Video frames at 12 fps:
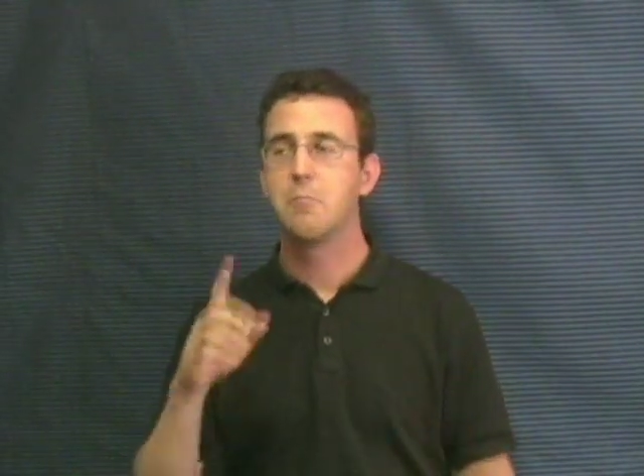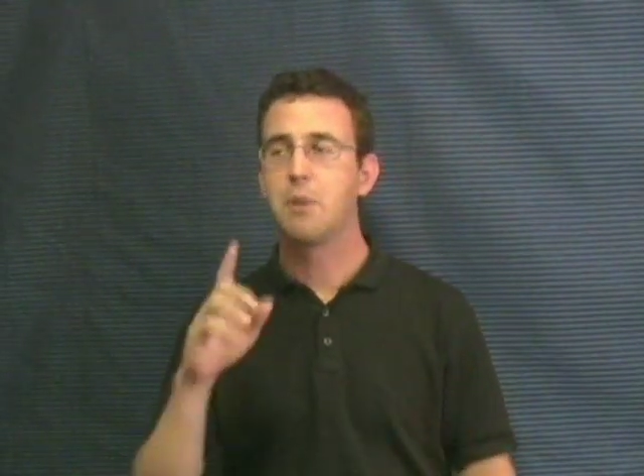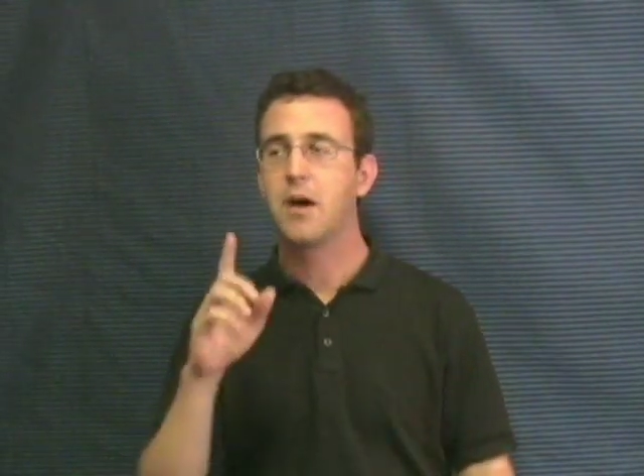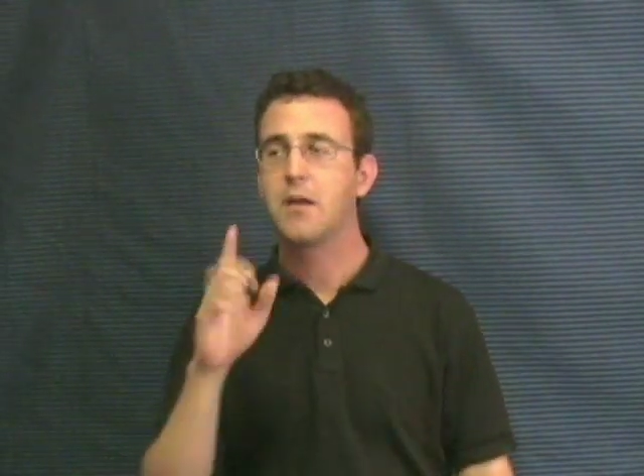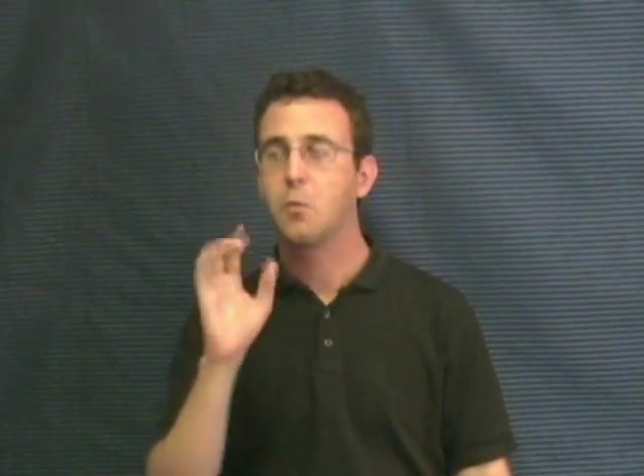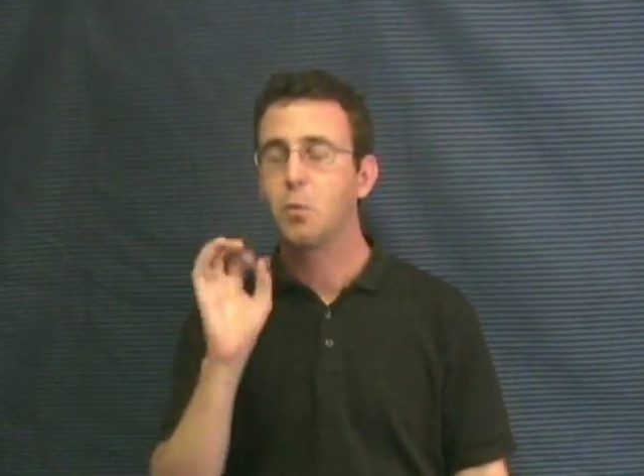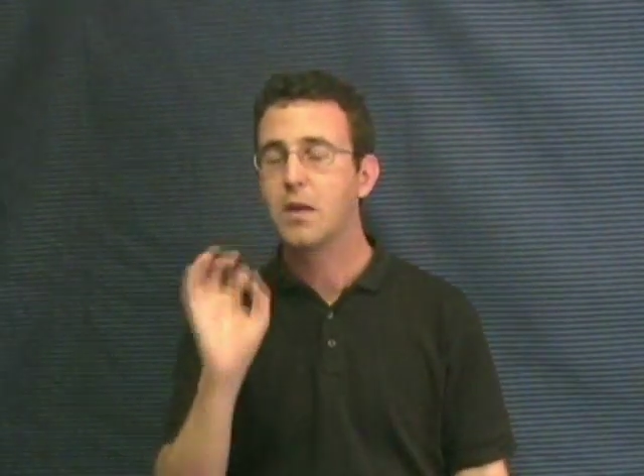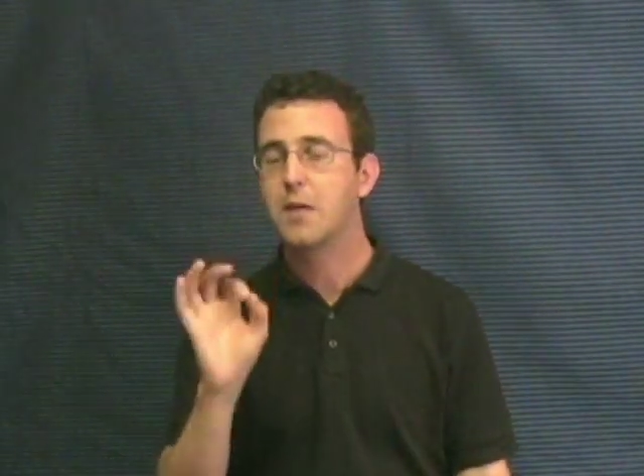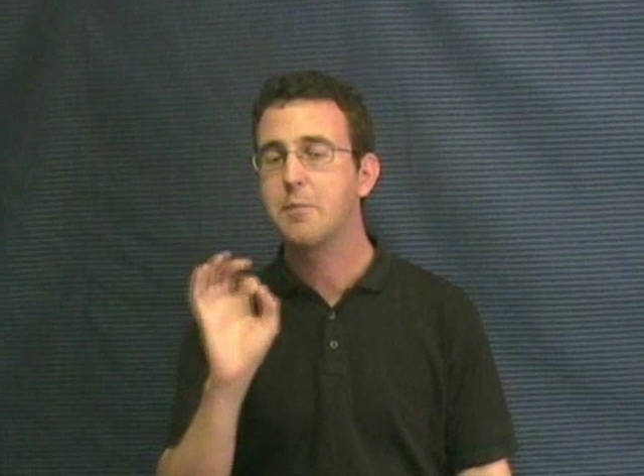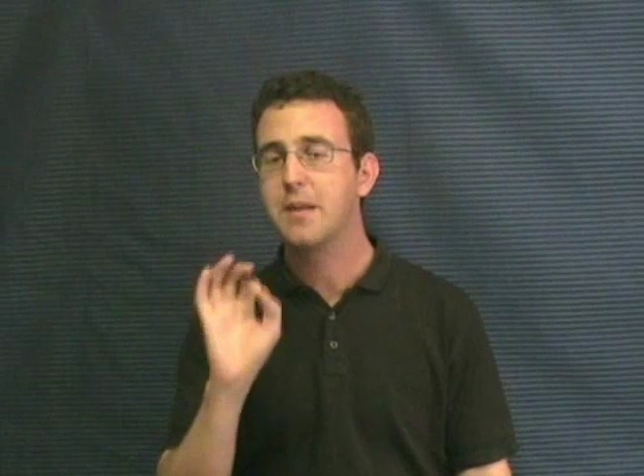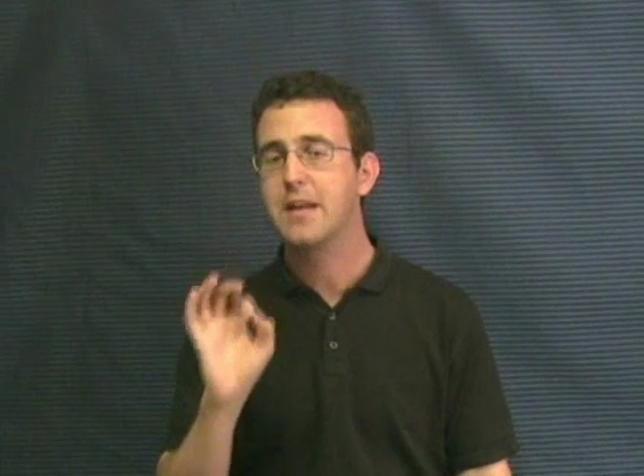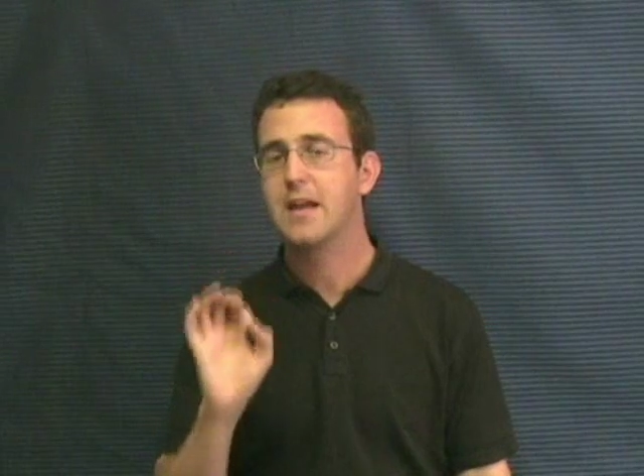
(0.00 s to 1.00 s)
But
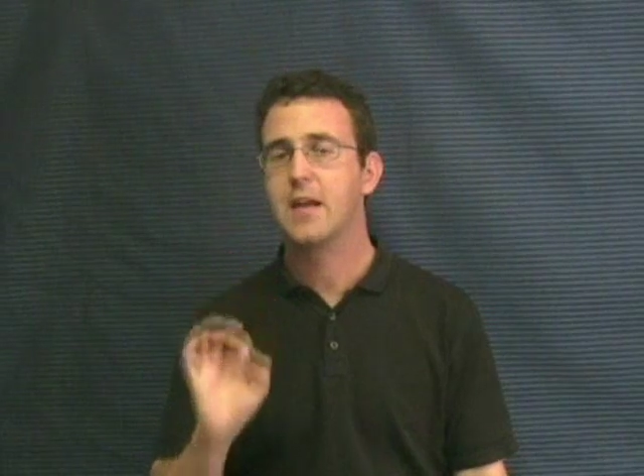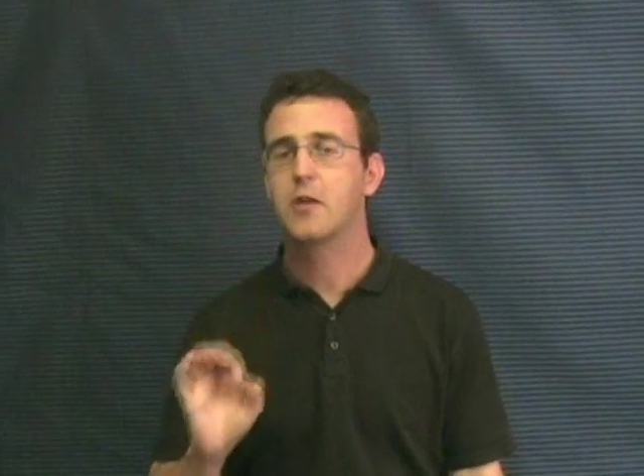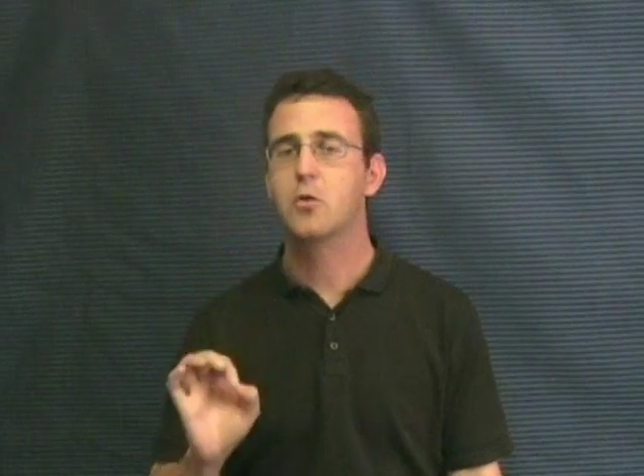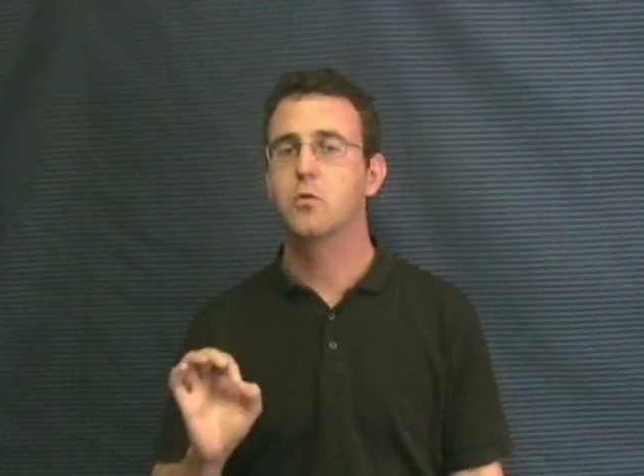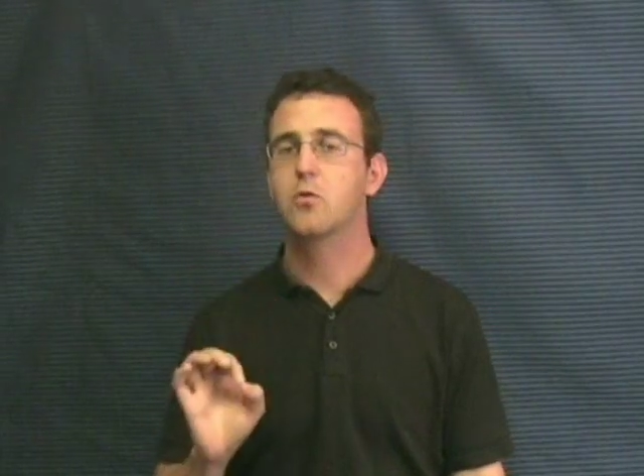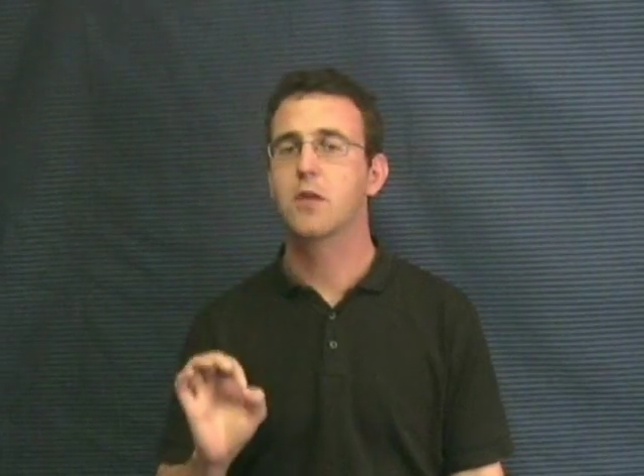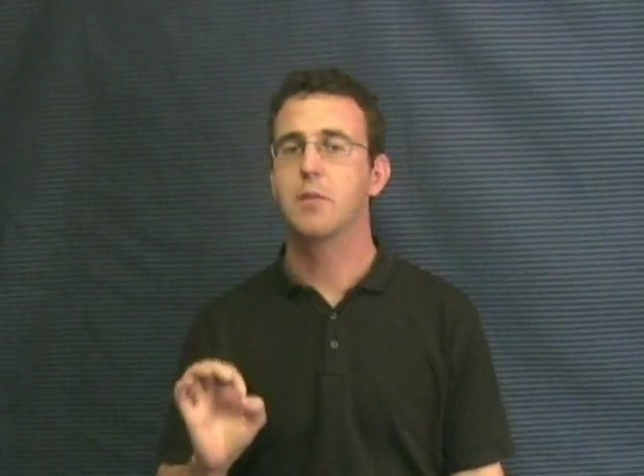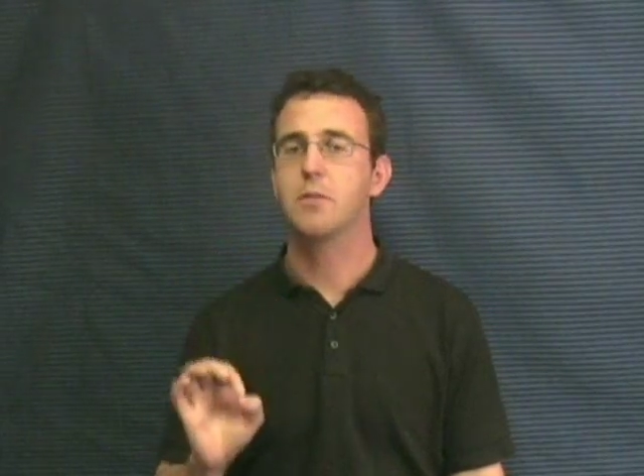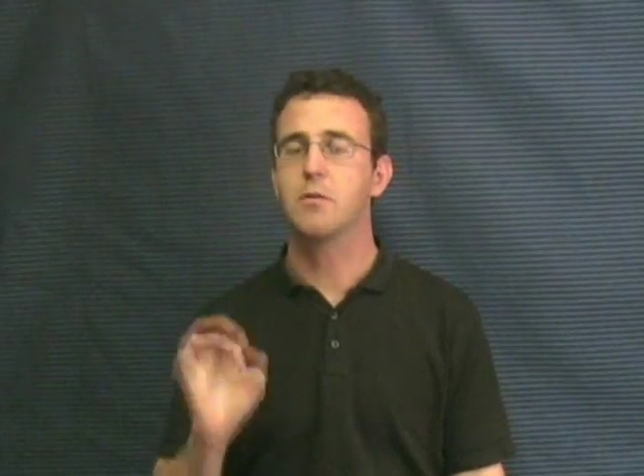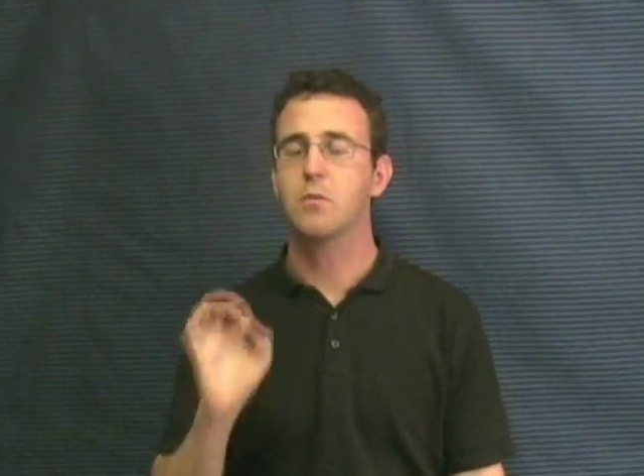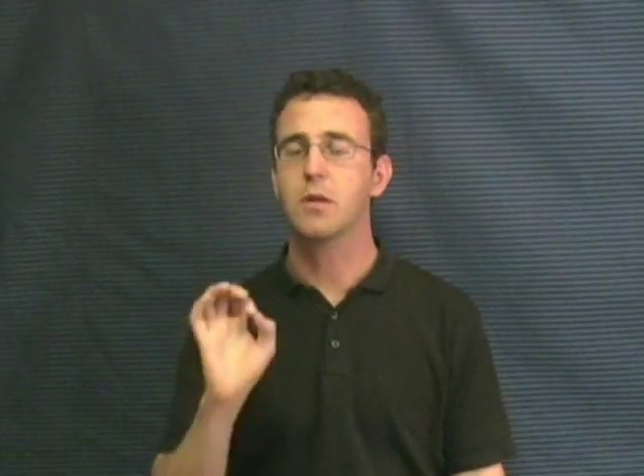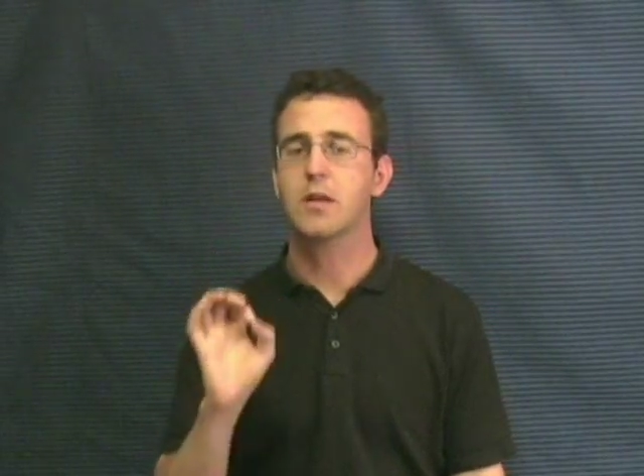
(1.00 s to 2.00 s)
Wikipedia and Google can
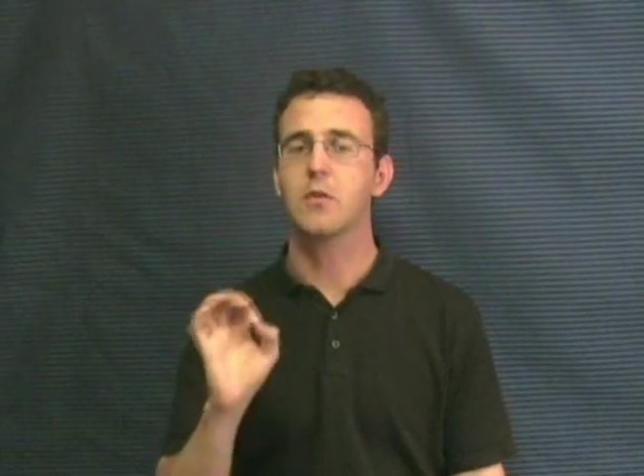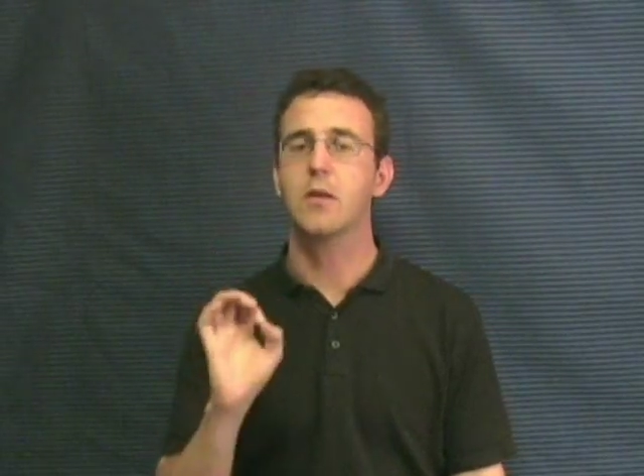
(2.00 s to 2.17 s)
be really